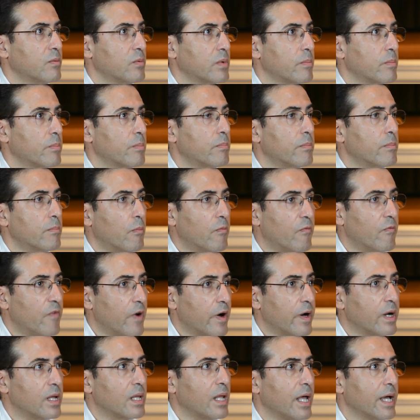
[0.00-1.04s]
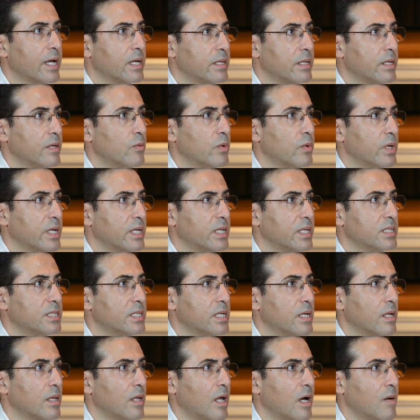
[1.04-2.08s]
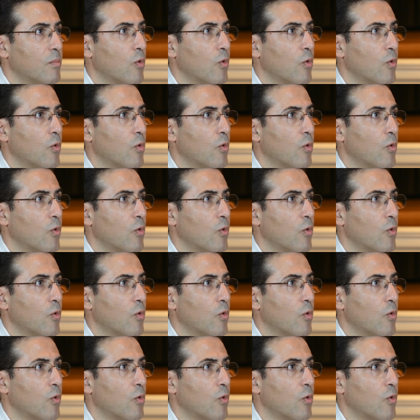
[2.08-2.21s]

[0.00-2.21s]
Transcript: We're very likely that we're going to see a lot